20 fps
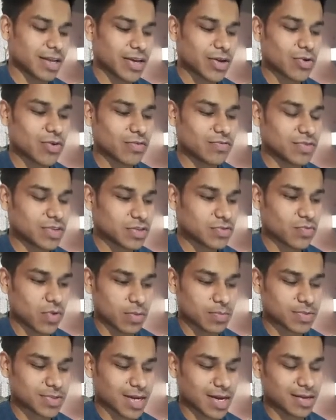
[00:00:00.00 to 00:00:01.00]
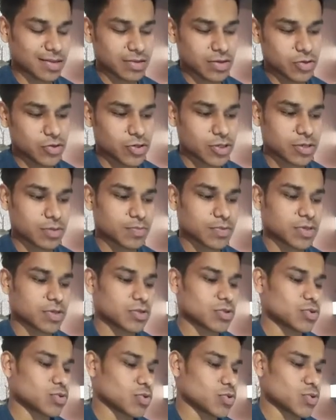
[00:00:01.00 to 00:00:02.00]
link of this website in the
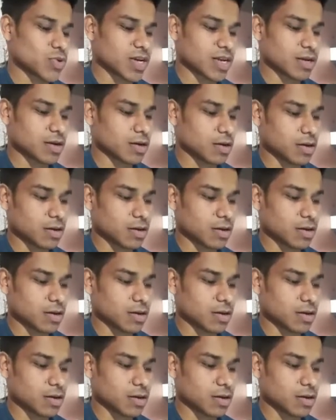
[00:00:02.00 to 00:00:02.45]
description so you can